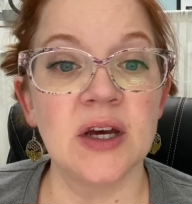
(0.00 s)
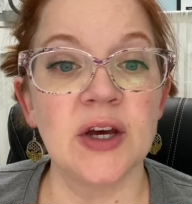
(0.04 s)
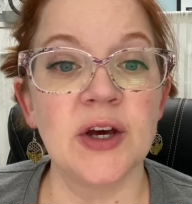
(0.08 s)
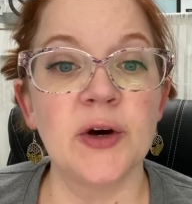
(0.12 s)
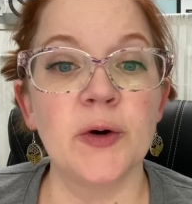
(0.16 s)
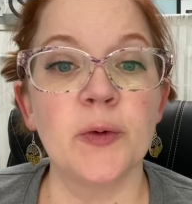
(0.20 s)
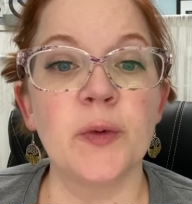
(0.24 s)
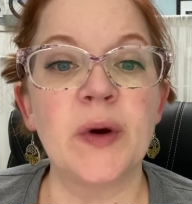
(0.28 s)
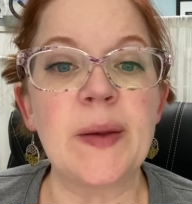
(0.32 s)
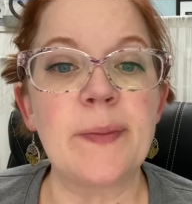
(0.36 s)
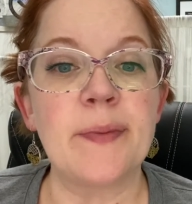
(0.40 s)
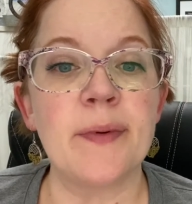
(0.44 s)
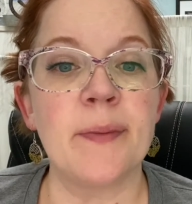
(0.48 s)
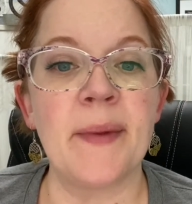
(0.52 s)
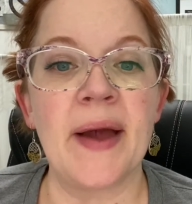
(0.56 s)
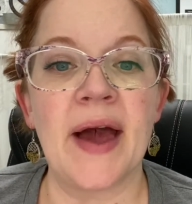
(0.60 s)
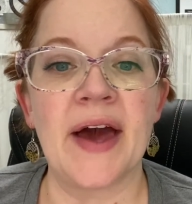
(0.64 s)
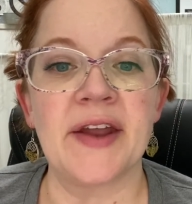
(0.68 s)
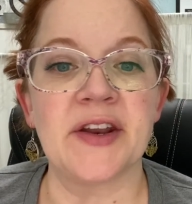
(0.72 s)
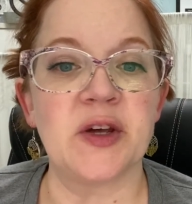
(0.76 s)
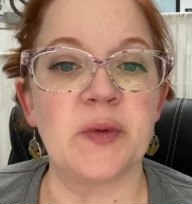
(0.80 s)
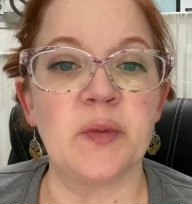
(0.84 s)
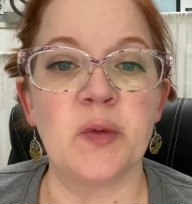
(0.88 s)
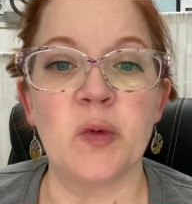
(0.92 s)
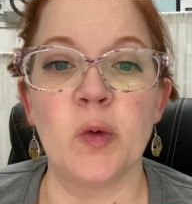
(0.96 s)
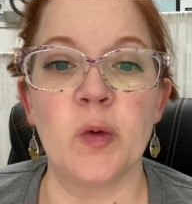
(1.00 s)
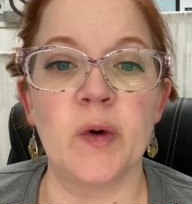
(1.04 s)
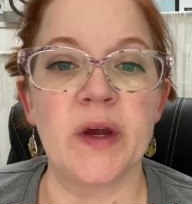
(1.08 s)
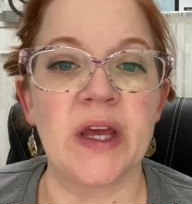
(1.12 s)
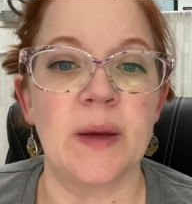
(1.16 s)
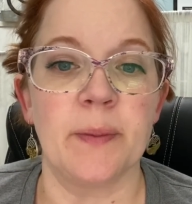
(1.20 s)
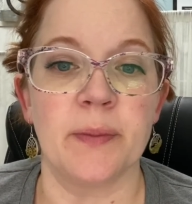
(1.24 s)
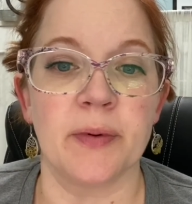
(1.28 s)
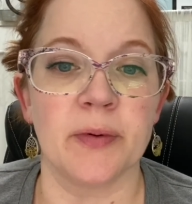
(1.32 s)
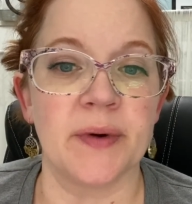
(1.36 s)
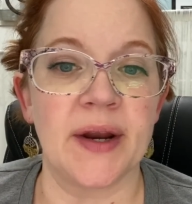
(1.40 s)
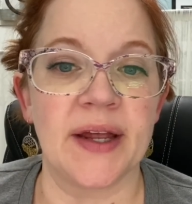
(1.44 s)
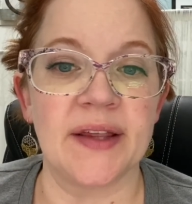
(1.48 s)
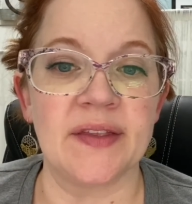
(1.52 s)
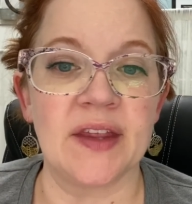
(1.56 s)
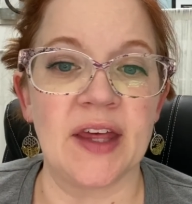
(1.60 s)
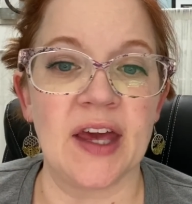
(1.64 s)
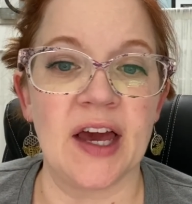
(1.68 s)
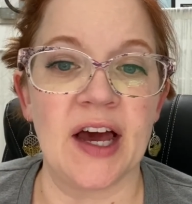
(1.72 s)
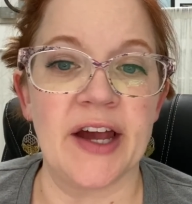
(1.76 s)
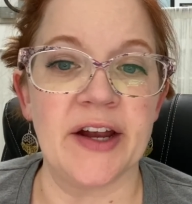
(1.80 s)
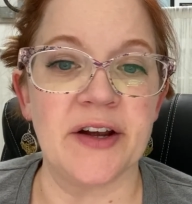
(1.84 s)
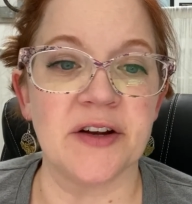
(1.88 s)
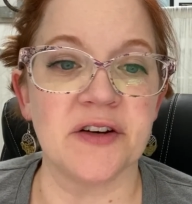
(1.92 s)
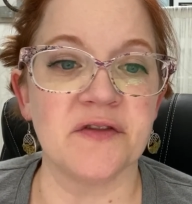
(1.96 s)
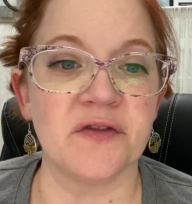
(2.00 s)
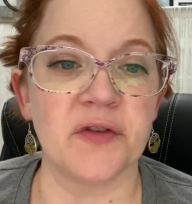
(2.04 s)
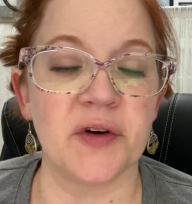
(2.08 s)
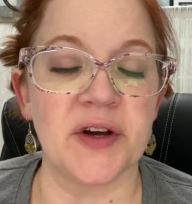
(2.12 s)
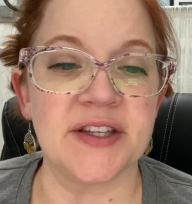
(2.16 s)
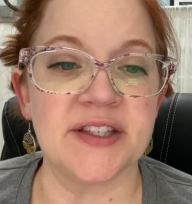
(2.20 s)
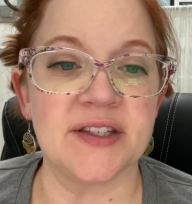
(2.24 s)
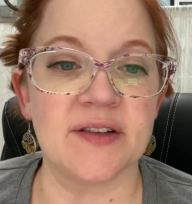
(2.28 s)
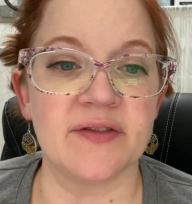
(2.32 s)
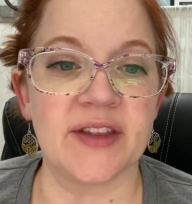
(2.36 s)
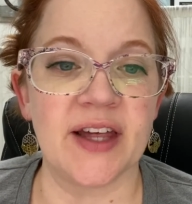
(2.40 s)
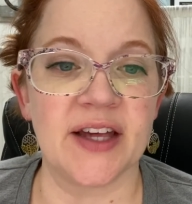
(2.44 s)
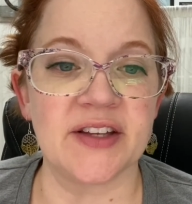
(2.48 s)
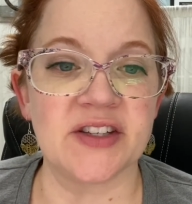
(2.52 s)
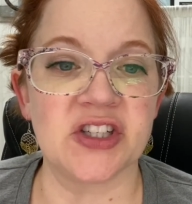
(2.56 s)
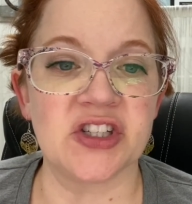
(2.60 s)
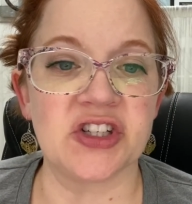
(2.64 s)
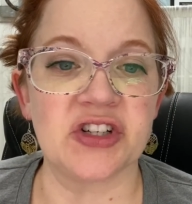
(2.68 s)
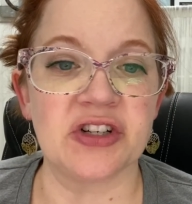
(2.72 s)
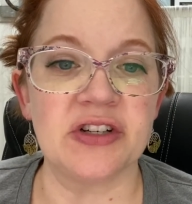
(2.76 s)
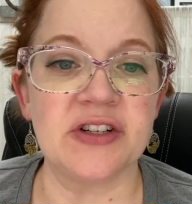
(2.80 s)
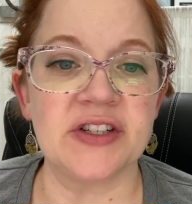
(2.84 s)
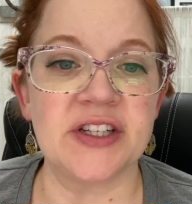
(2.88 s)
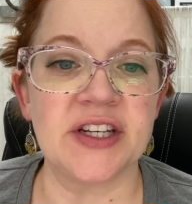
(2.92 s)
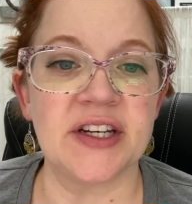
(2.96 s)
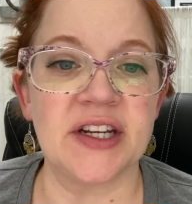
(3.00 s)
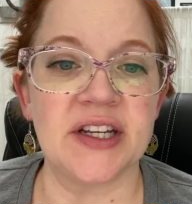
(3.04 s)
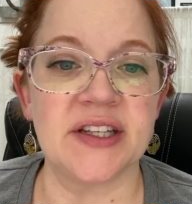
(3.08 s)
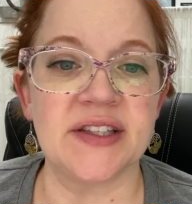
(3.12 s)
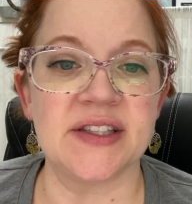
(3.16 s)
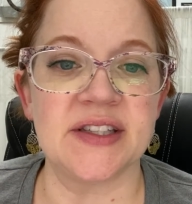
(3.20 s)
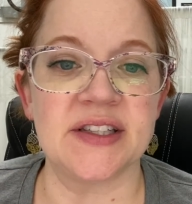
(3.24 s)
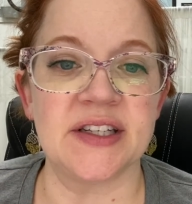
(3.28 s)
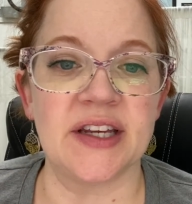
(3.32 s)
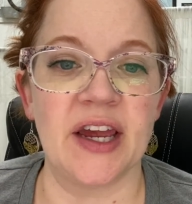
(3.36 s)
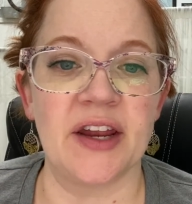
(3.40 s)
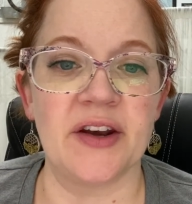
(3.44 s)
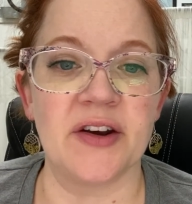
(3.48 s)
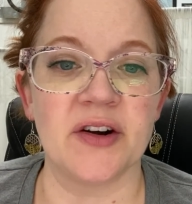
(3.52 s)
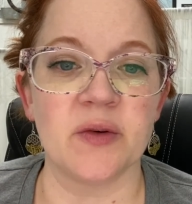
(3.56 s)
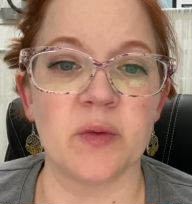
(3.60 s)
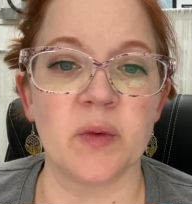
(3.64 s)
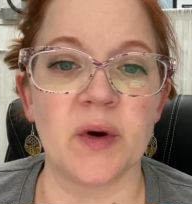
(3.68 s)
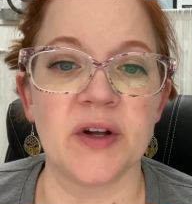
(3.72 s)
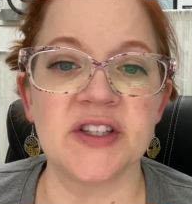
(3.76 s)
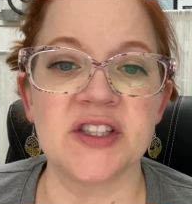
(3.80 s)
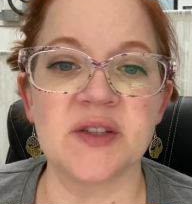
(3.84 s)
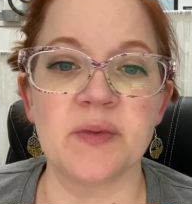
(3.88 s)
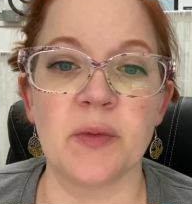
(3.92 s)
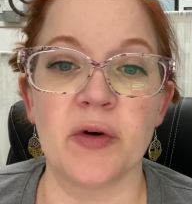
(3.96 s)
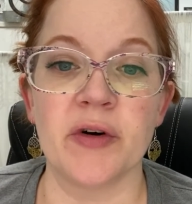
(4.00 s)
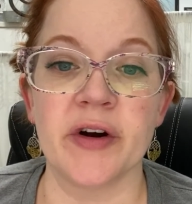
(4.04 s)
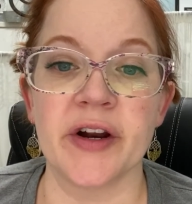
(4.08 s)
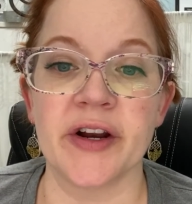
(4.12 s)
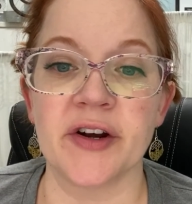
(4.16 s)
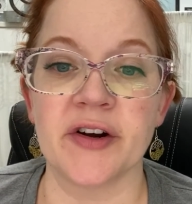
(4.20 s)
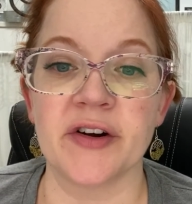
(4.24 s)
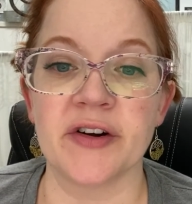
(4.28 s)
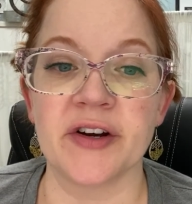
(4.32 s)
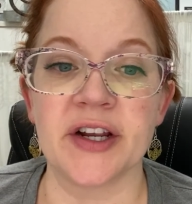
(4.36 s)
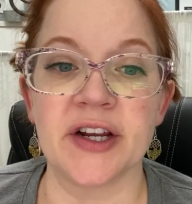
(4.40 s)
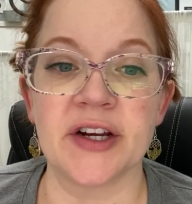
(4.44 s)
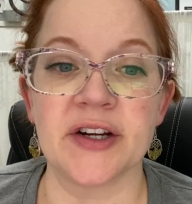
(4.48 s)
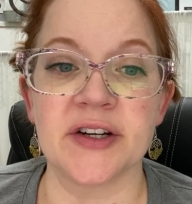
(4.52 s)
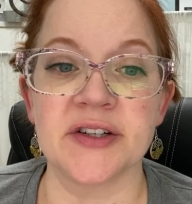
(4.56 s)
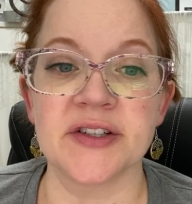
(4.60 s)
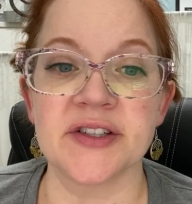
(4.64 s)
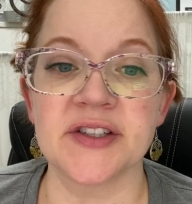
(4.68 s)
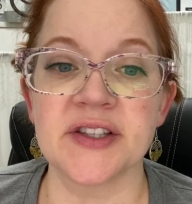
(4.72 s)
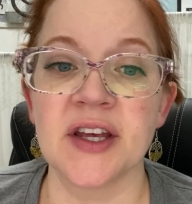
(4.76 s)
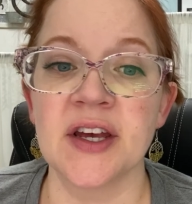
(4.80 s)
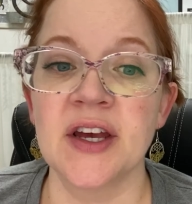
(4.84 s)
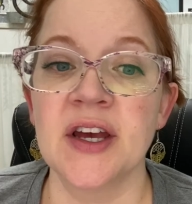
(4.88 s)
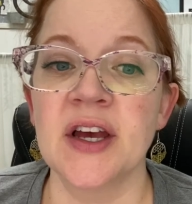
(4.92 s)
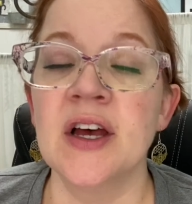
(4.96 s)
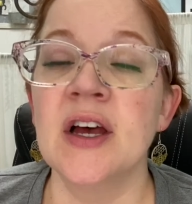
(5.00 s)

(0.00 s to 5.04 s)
Weep, madam, weep, rang the iron voice of that stern denunciator once more in her ears.